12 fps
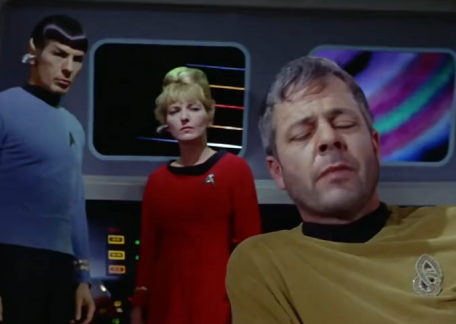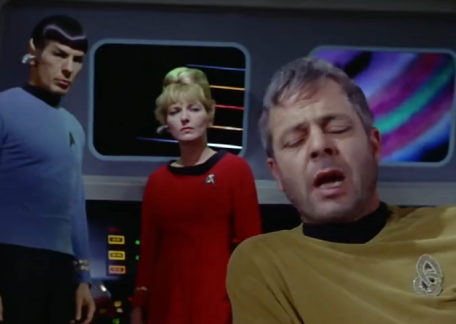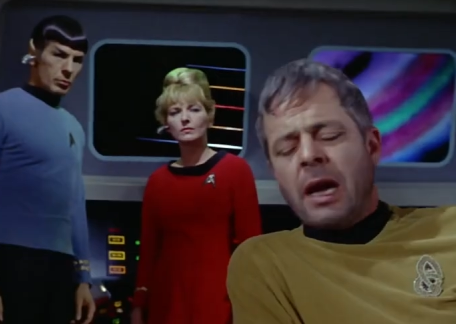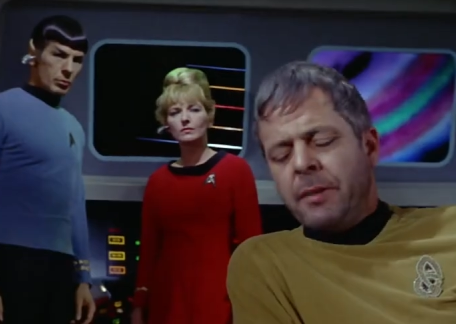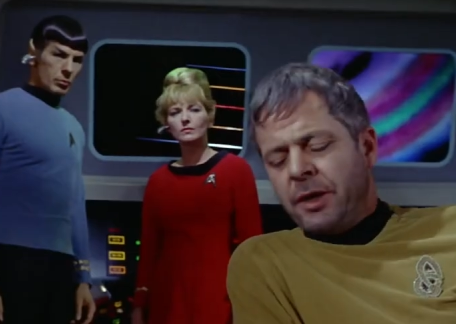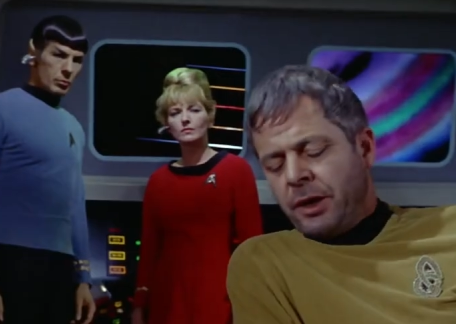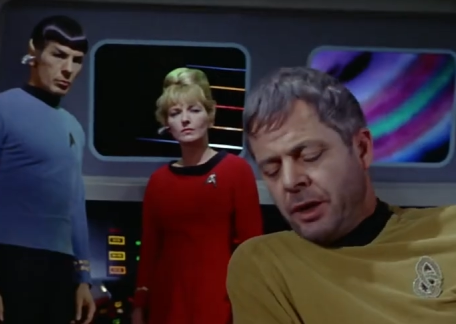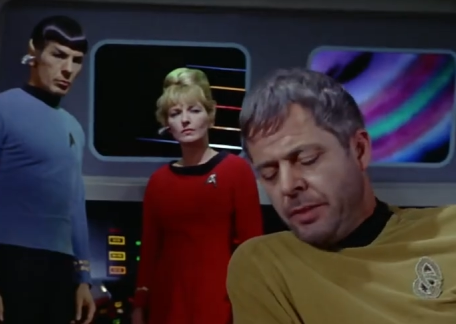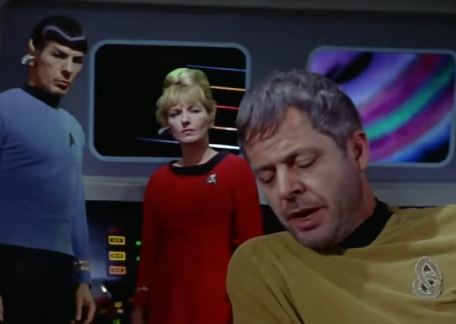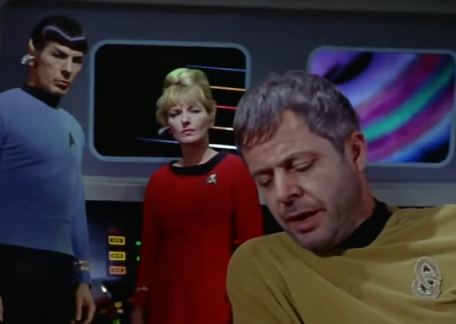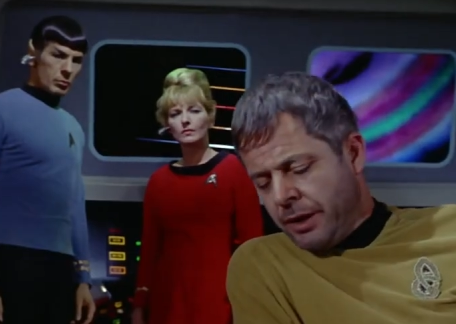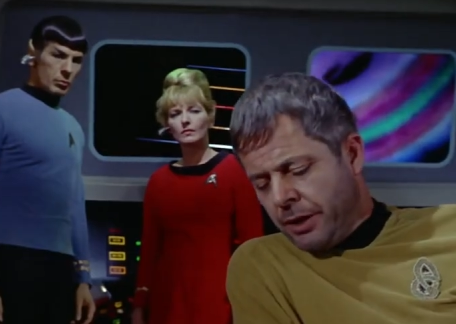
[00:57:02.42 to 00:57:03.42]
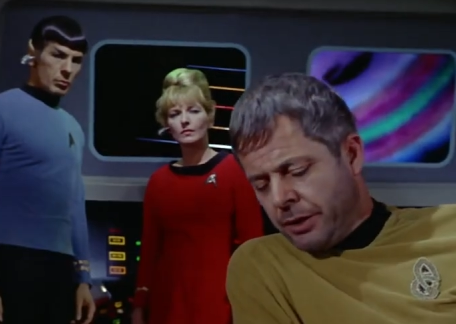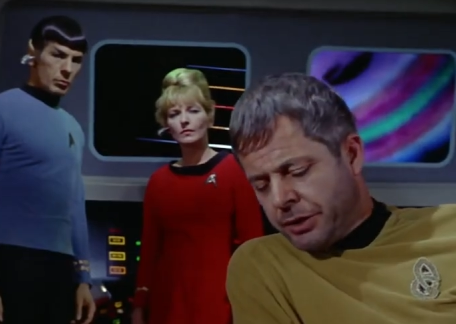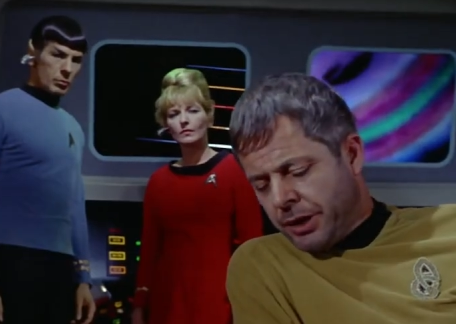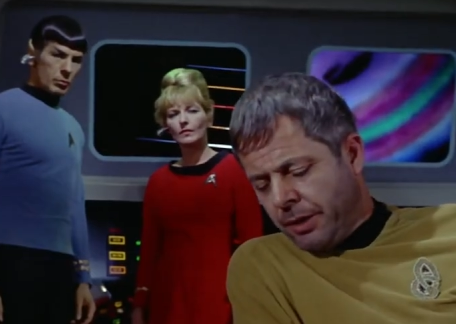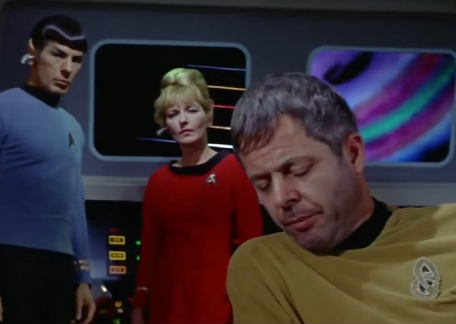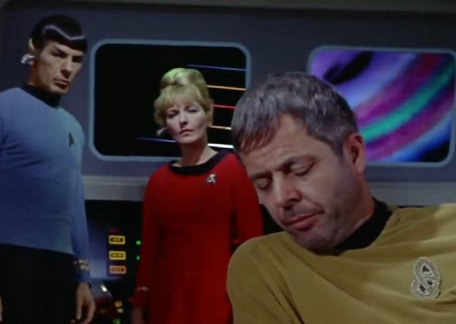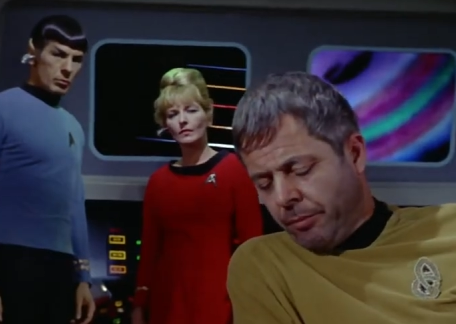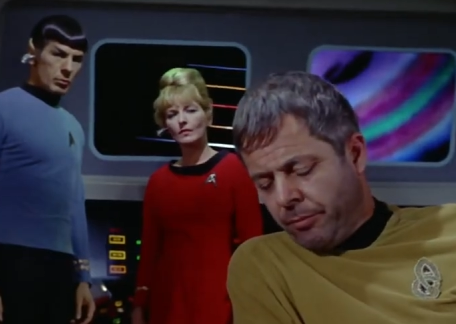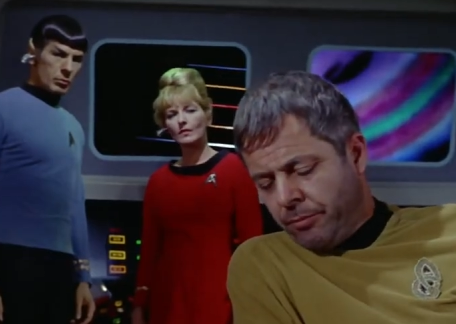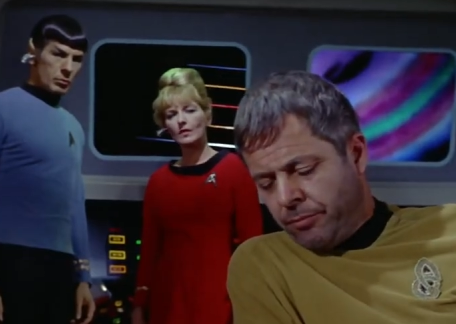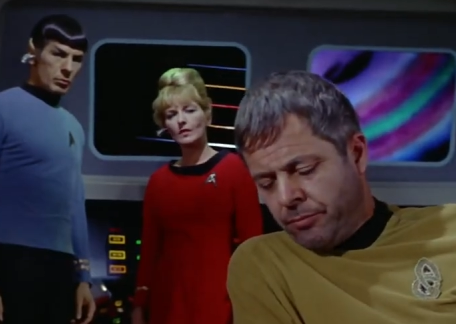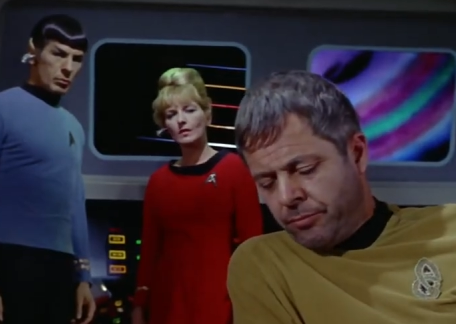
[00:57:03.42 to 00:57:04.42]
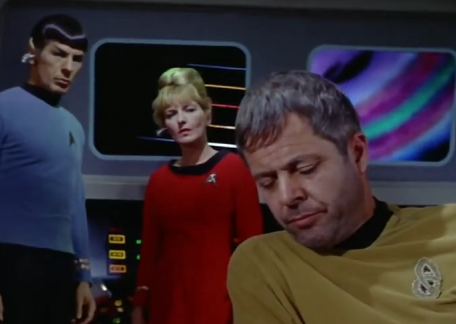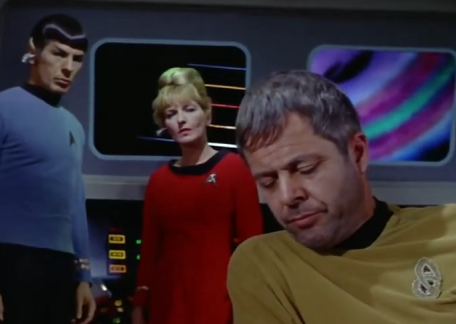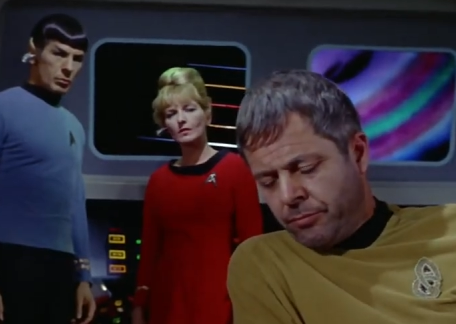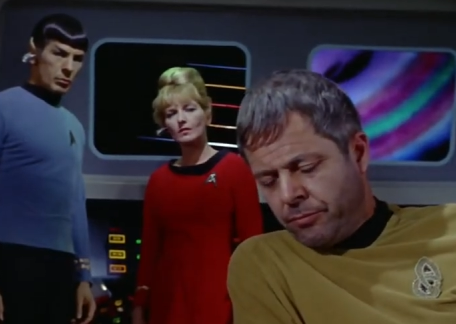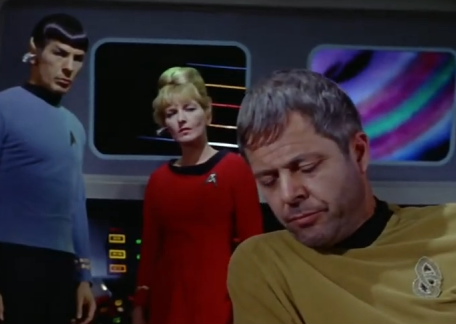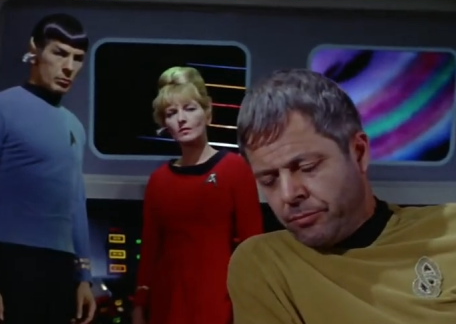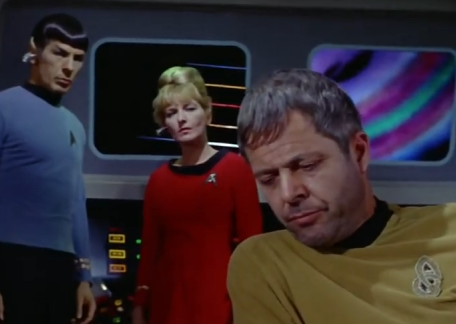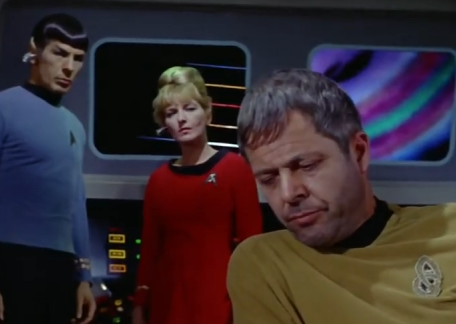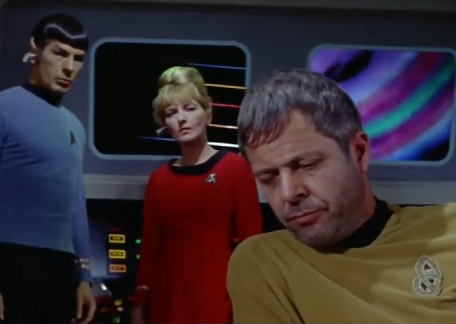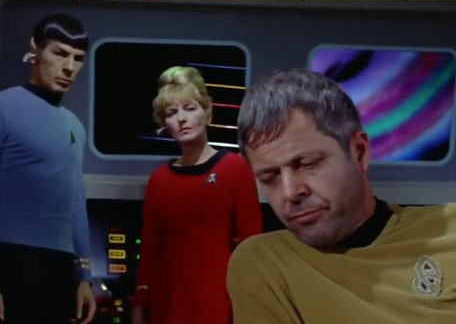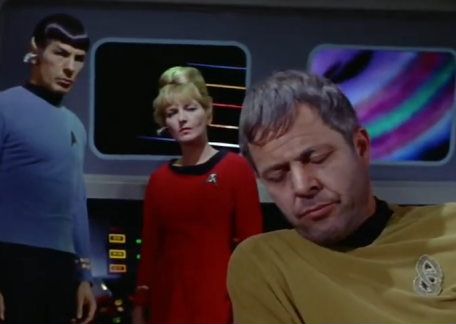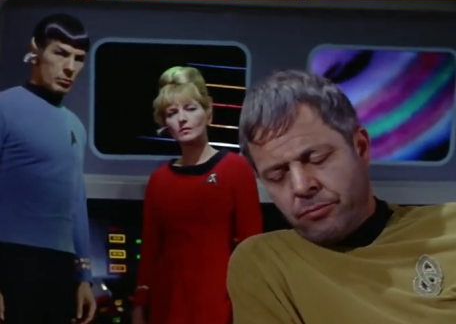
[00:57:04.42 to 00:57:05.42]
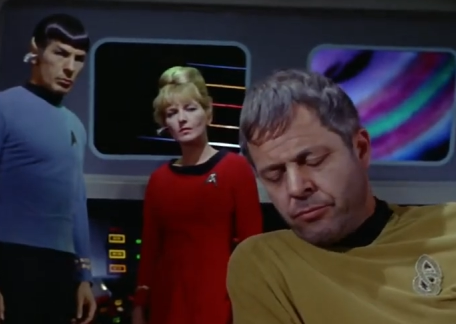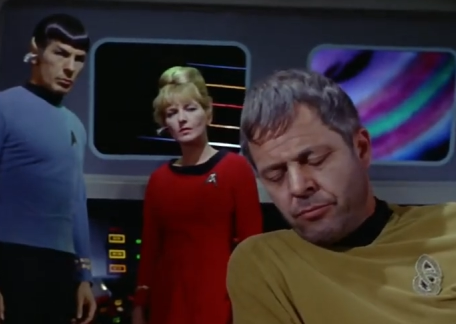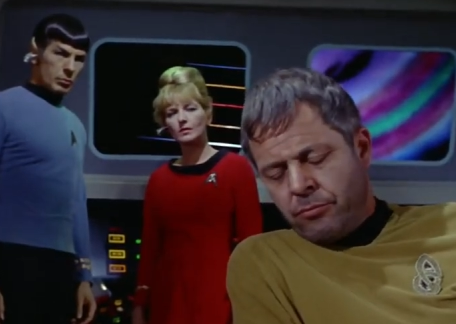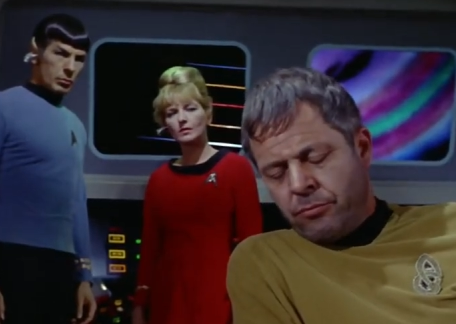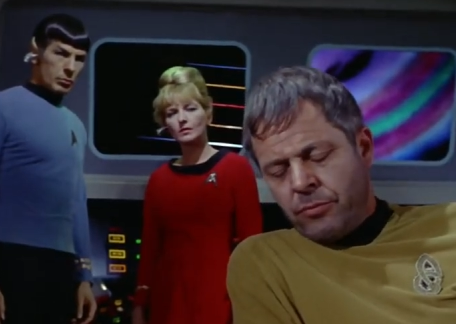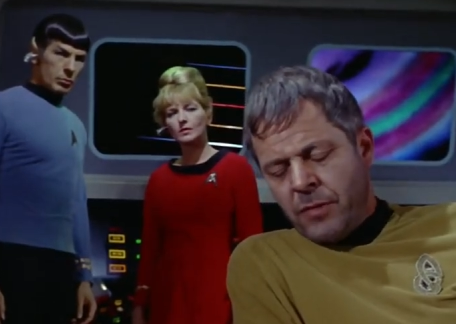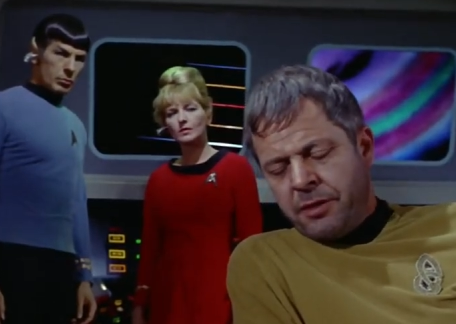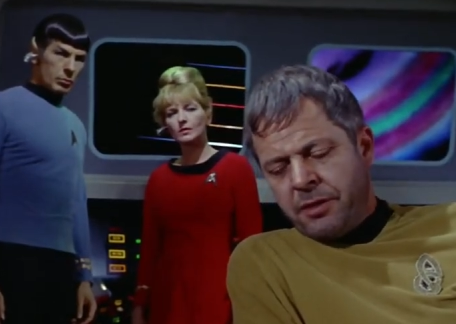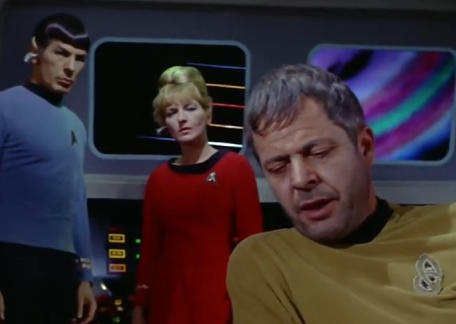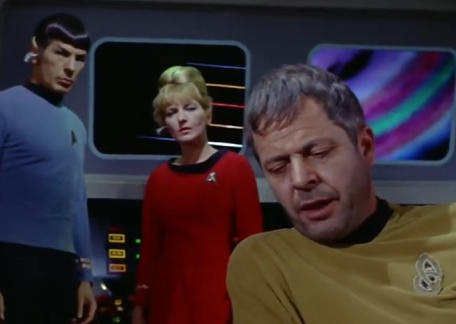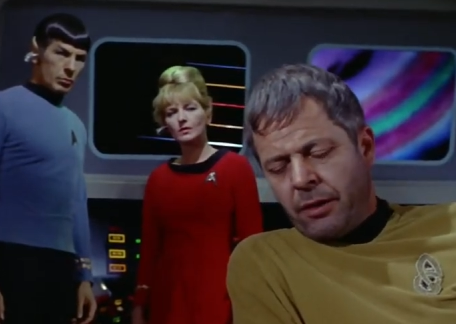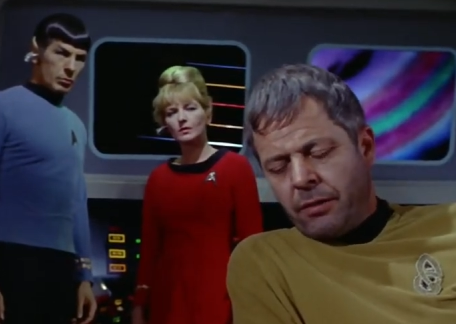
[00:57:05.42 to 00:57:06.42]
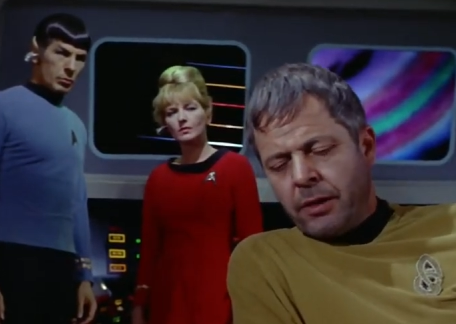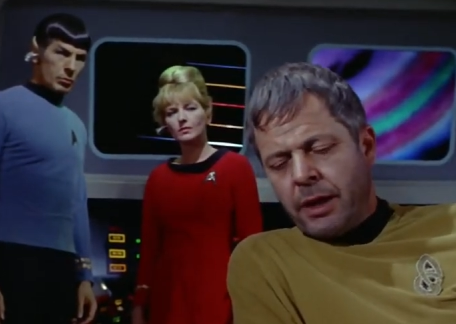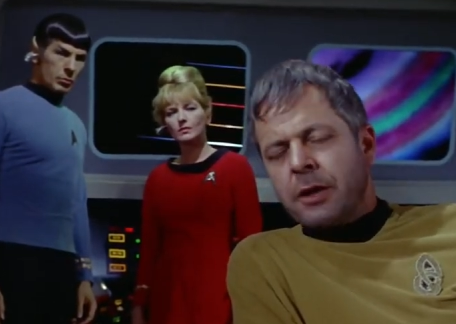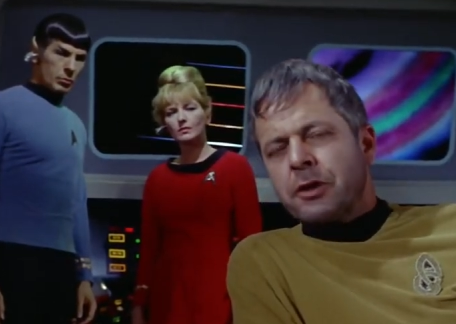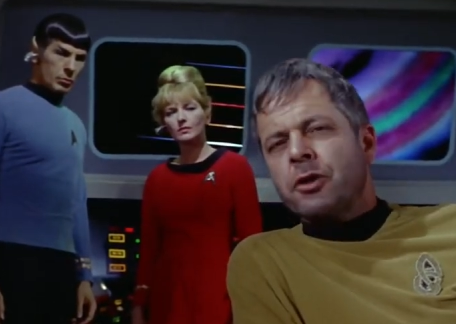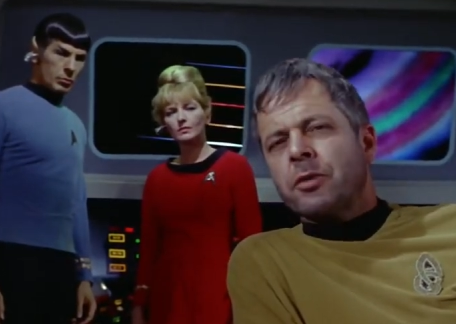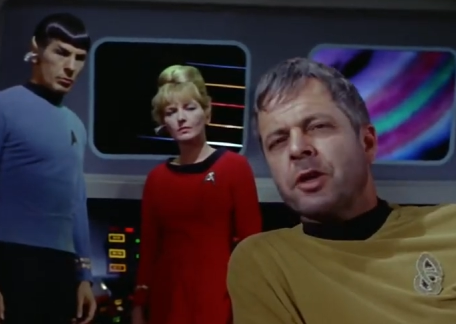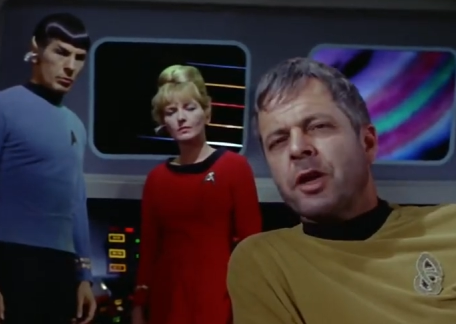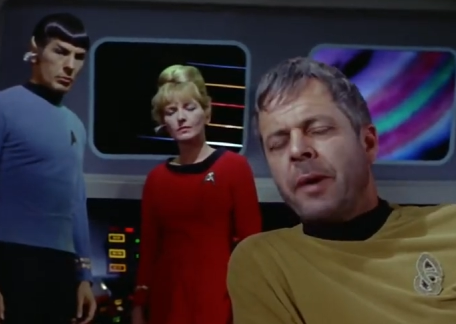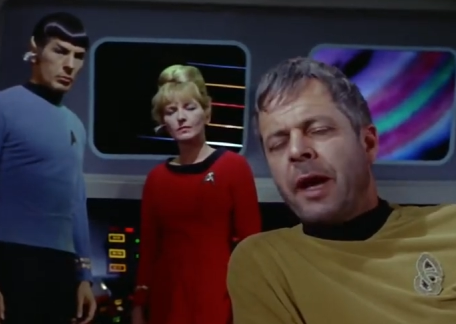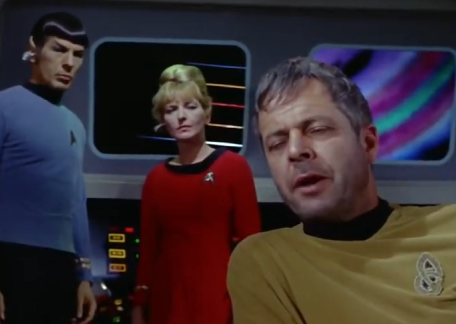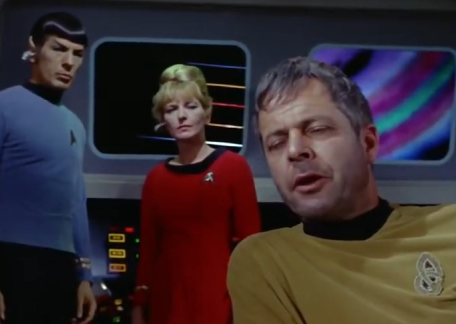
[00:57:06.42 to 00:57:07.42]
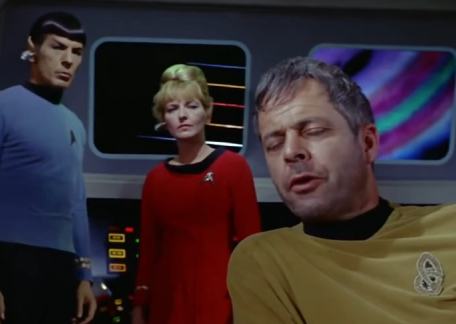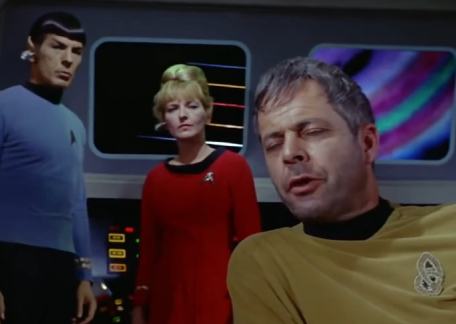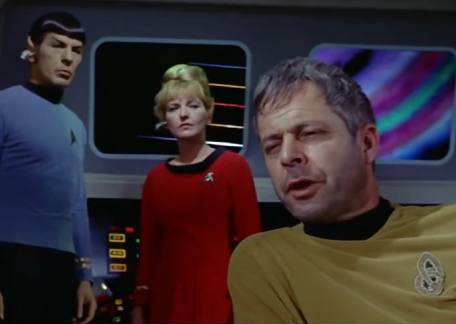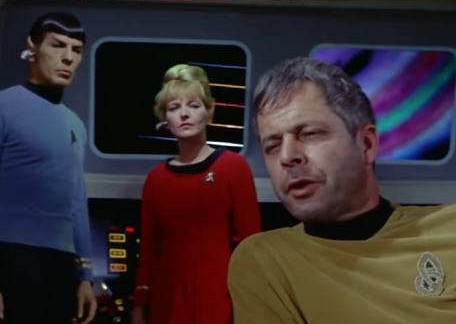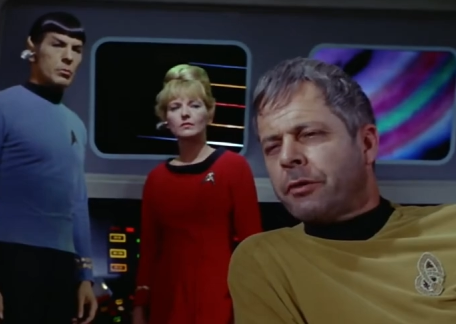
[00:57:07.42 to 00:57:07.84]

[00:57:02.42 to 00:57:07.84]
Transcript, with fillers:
Speaker 1: I'm in command here, Jim. What happened to Spock? Nothing. I assumed command according